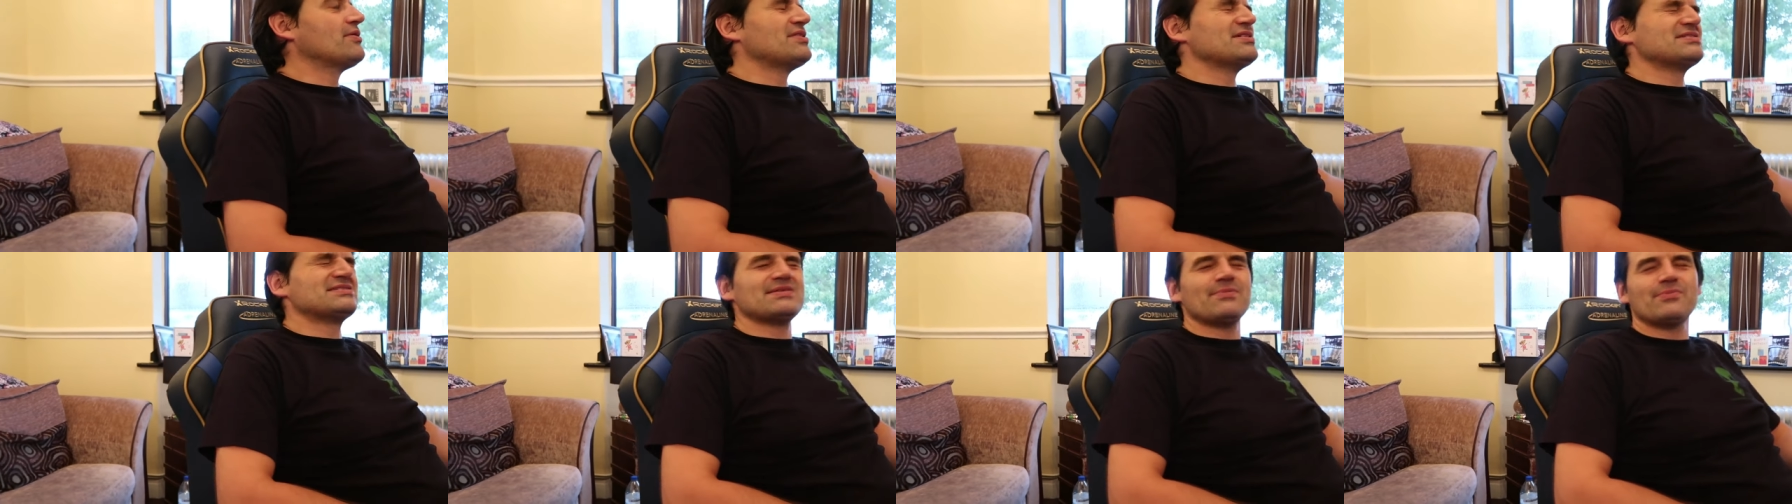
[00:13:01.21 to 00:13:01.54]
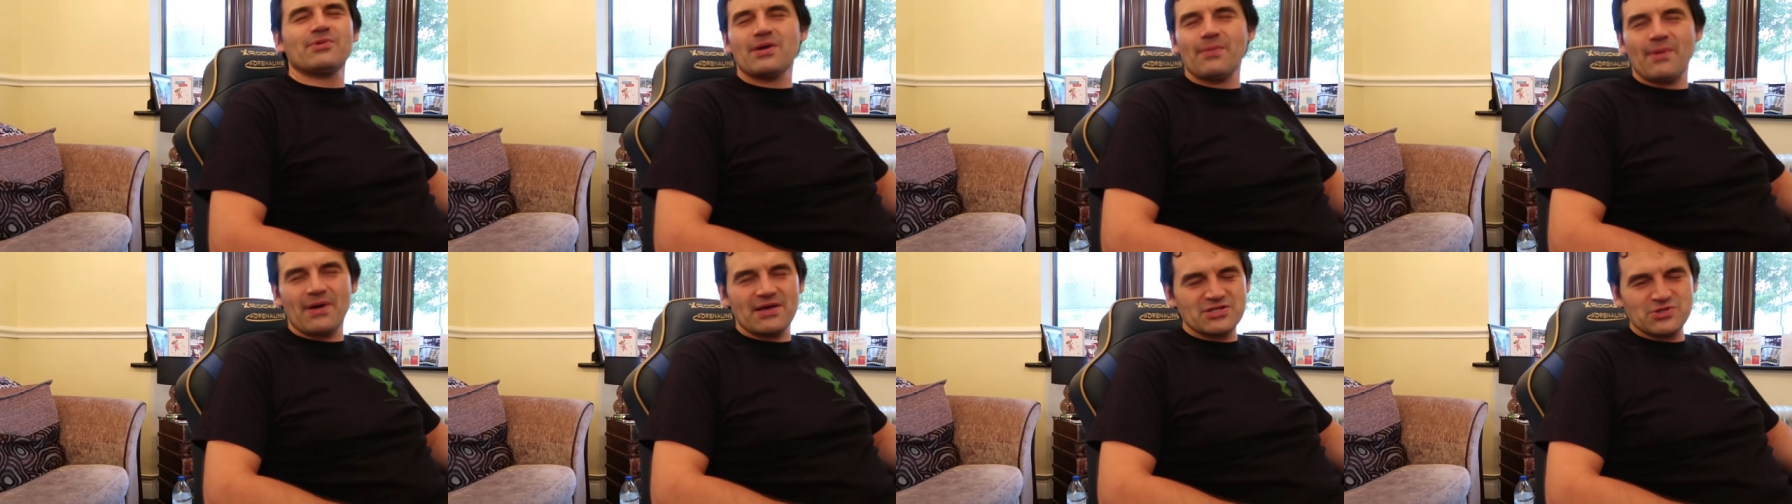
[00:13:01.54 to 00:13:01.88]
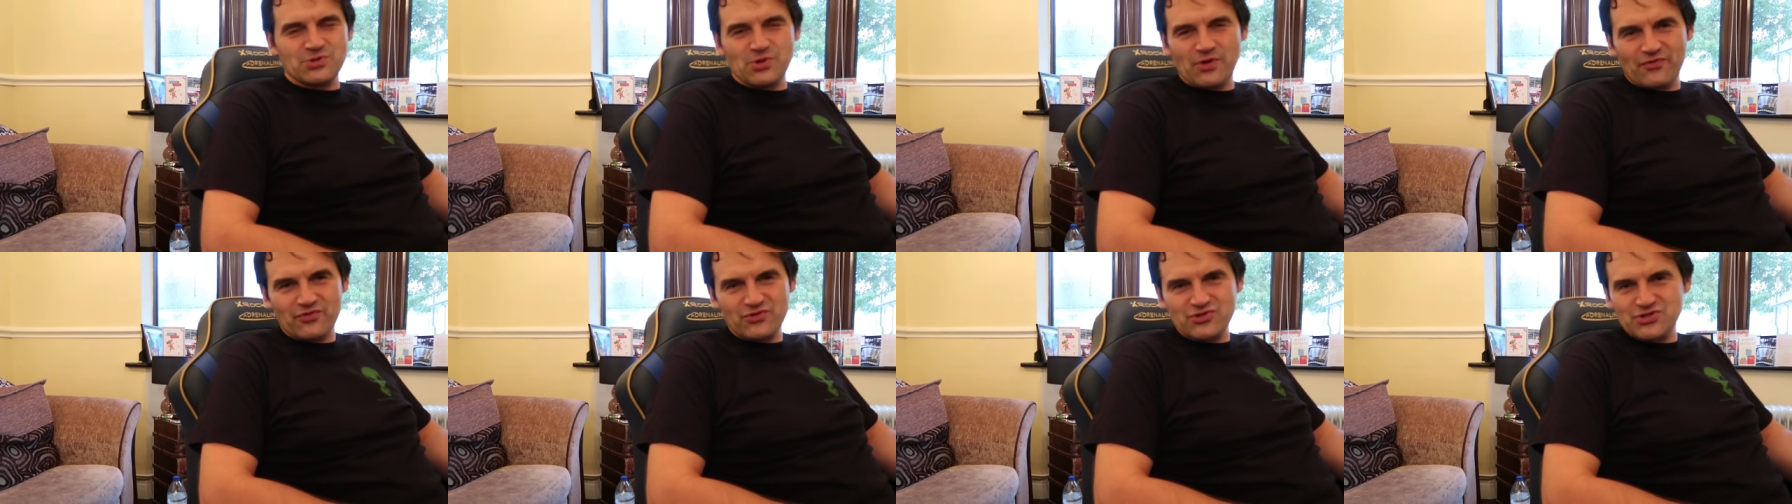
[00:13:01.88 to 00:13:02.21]
there's something about
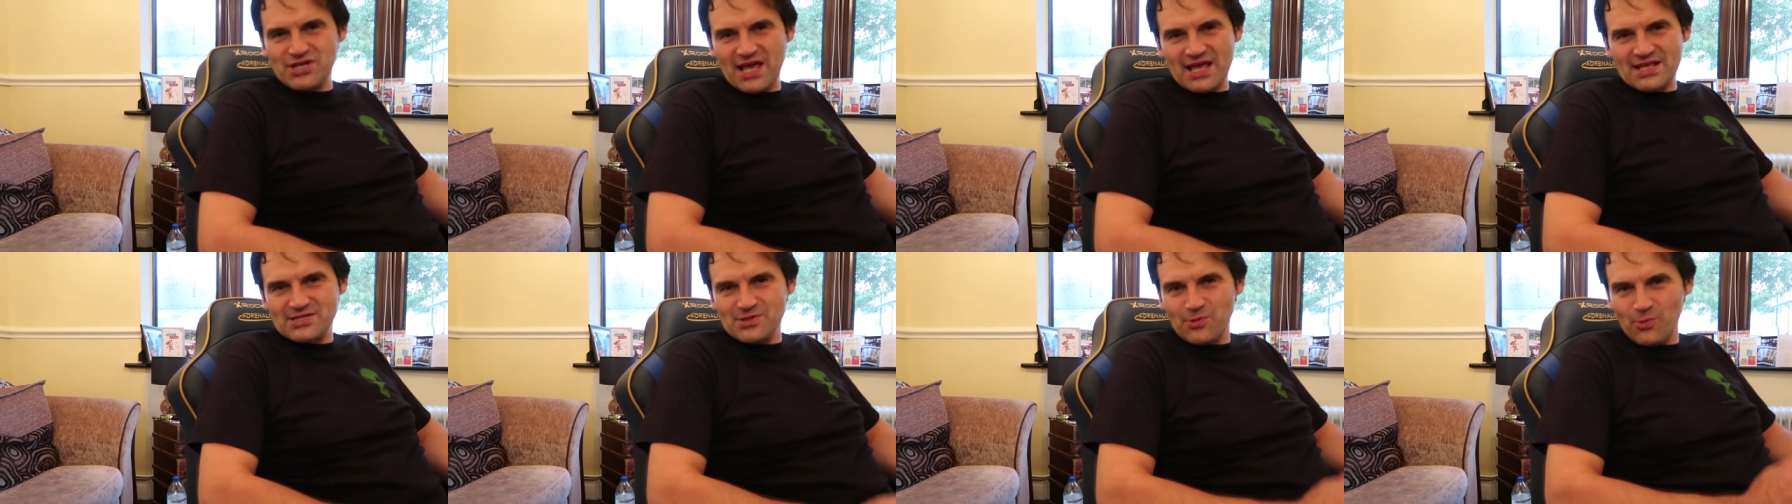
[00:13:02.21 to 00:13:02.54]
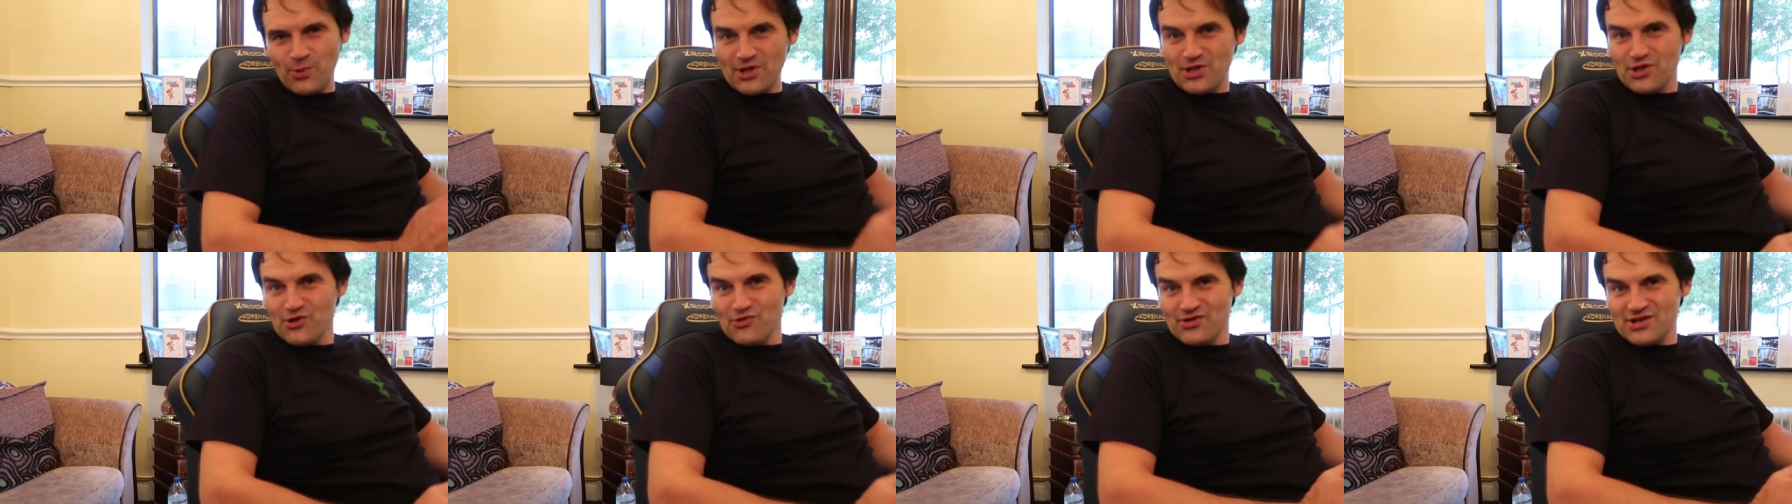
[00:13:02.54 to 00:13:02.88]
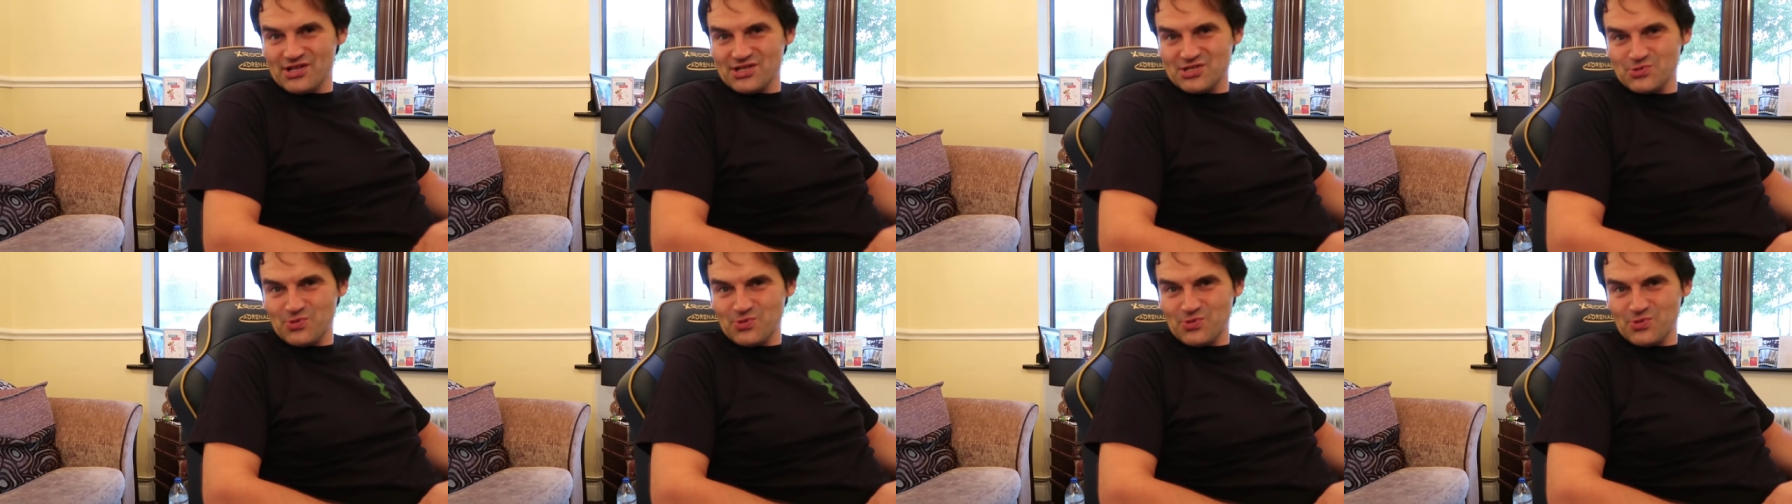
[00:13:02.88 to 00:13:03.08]
swivel chairs that when you're in a